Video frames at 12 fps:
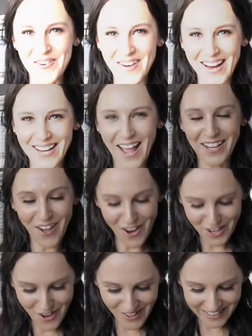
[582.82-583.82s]
right, I got
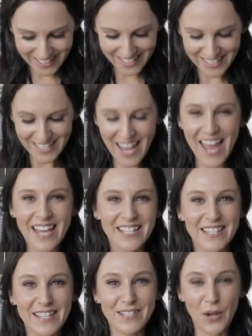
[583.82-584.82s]
it all in
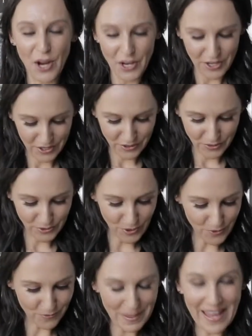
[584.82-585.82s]
this
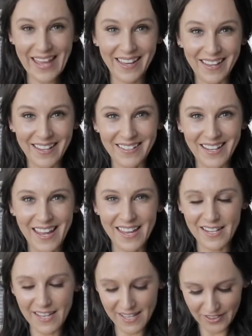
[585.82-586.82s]
loaf pan,
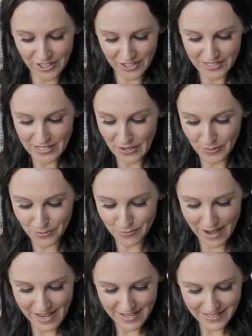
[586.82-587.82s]
and it looks
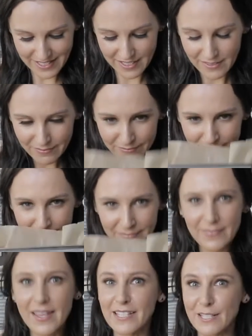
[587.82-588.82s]
great.
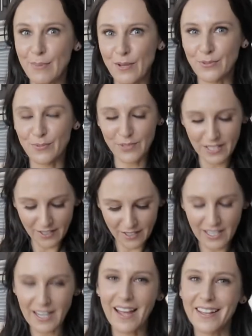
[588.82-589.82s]
It smells really good,
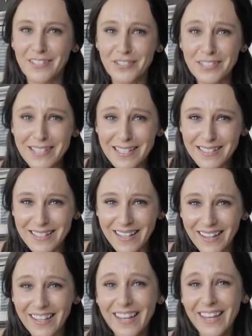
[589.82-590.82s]
and I actually tasted
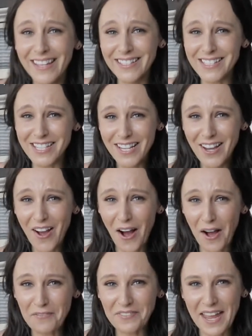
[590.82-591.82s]
it
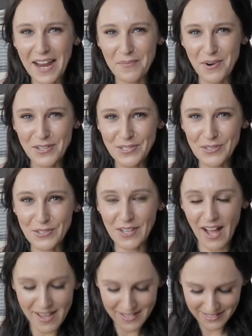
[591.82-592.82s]
off camera, so you
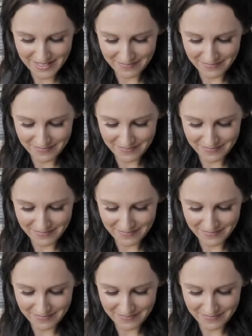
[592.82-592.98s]
guys,